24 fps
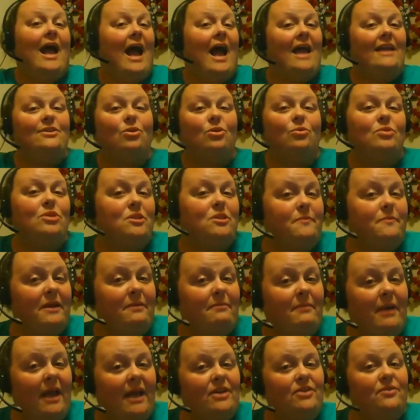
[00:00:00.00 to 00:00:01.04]
I don't
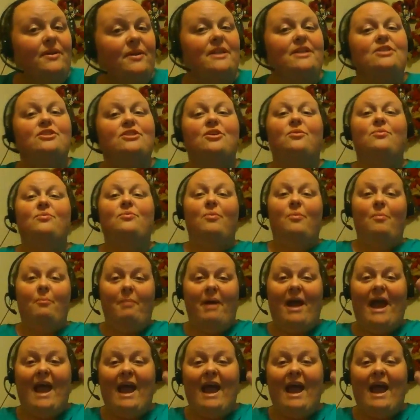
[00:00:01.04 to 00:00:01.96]
speak Mandarin, so by